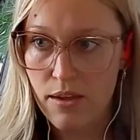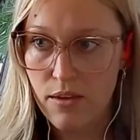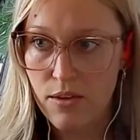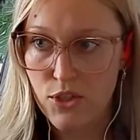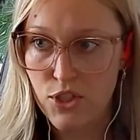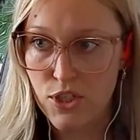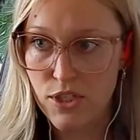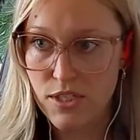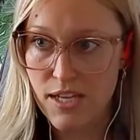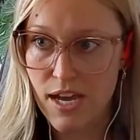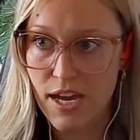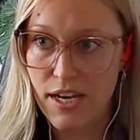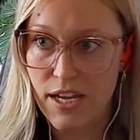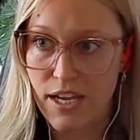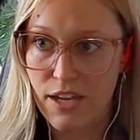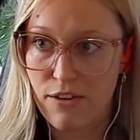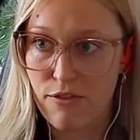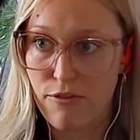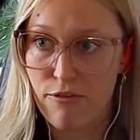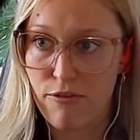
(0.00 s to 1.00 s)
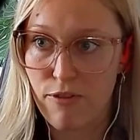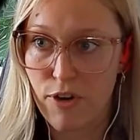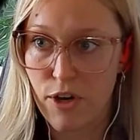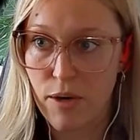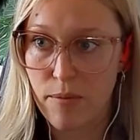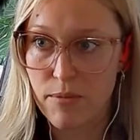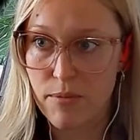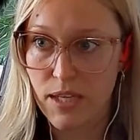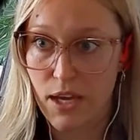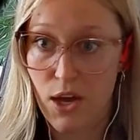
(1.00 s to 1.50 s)
just kind of
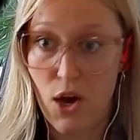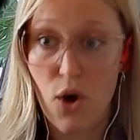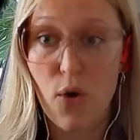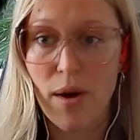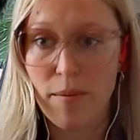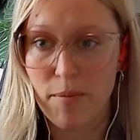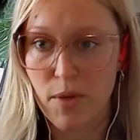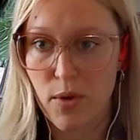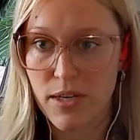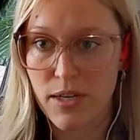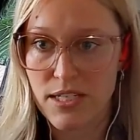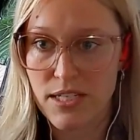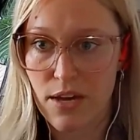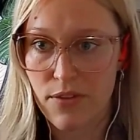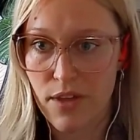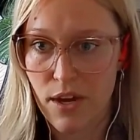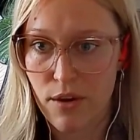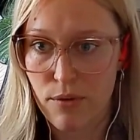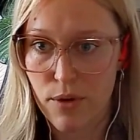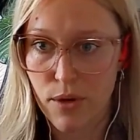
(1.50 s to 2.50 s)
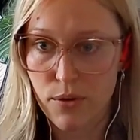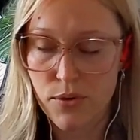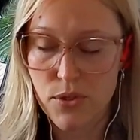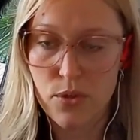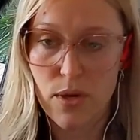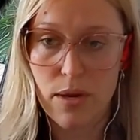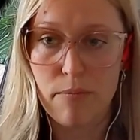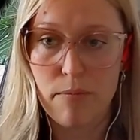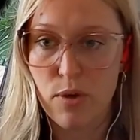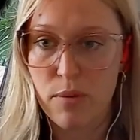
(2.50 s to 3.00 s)
confirmed like, oh, I'm going down that road.
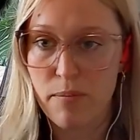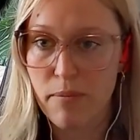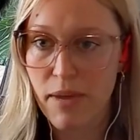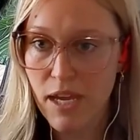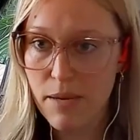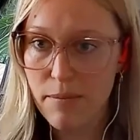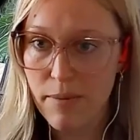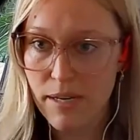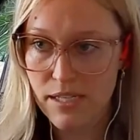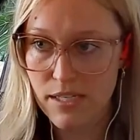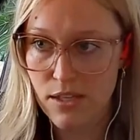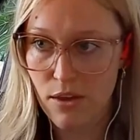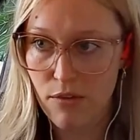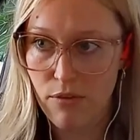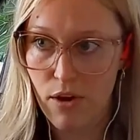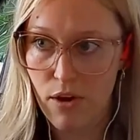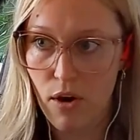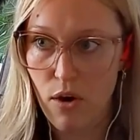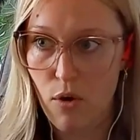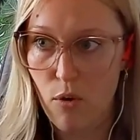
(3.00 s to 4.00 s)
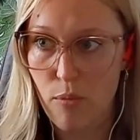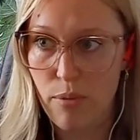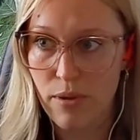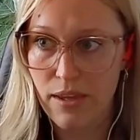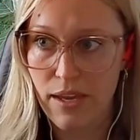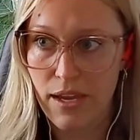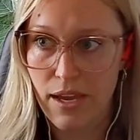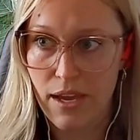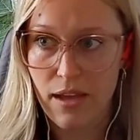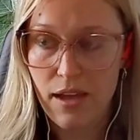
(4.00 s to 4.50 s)
So I would make myself go, but
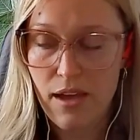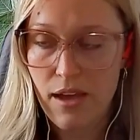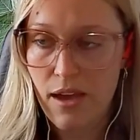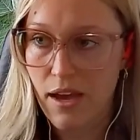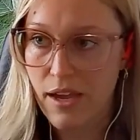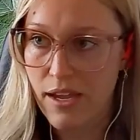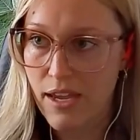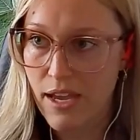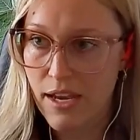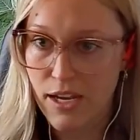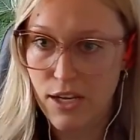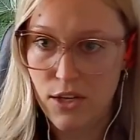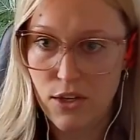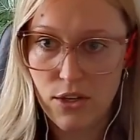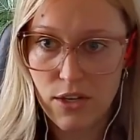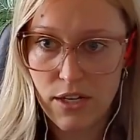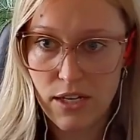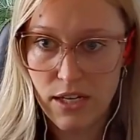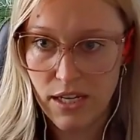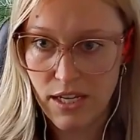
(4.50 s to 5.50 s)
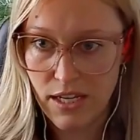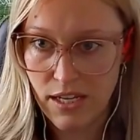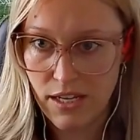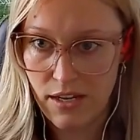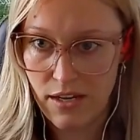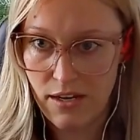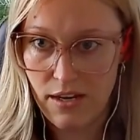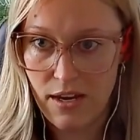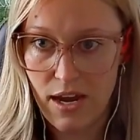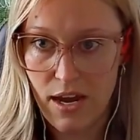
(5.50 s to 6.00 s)
like, again, I couldn't eat.